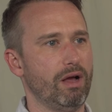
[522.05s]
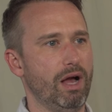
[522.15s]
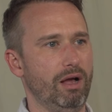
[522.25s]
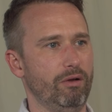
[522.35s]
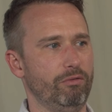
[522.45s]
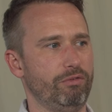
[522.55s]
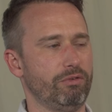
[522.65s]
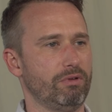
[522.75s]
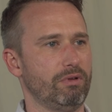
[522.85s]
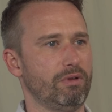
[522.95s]
of
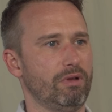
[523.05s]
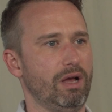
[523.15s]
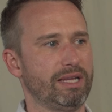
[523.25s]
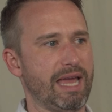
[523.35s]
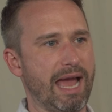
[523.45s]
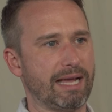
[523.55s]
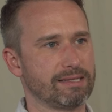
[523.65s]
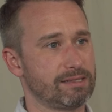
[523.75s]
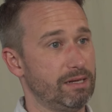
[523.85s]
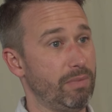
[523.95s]
a
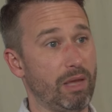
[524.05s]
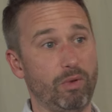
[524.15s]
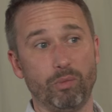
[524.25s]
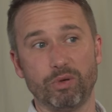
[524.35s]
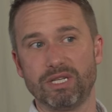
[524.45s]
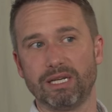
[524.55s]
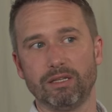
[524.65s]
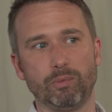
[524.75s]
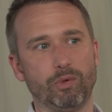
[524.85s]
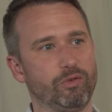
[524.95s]
cast and maybe a
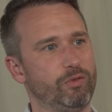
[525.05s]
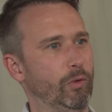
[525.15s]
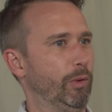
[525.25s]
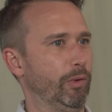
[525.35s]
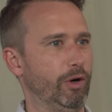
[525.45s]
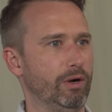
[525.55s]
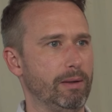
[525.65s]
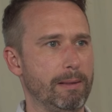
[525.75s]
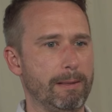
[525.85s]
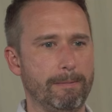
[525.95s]
particular performer
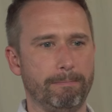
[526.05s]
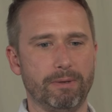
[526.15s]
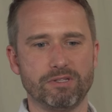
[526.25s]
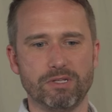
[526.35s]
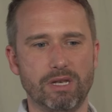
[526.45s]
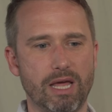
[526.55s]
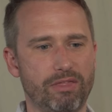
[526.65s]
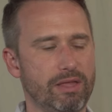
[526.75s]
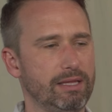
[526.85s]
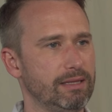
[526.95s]
there's
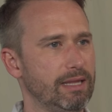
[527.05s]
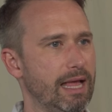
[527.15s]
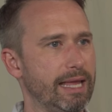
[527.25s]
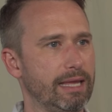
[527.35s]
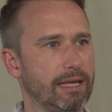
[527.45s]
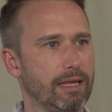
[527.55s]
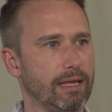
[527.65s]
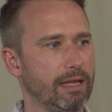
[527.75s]
nothing like